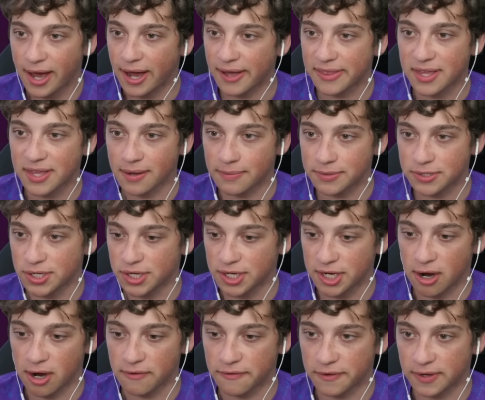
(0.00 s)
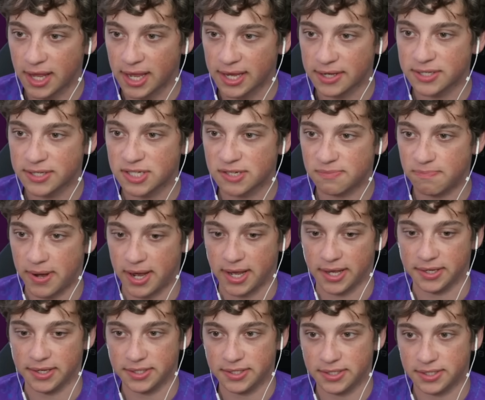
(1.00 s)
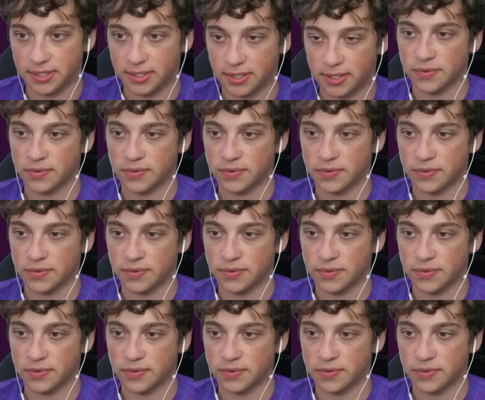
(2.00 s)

I think I'm just gonna go for like spikes.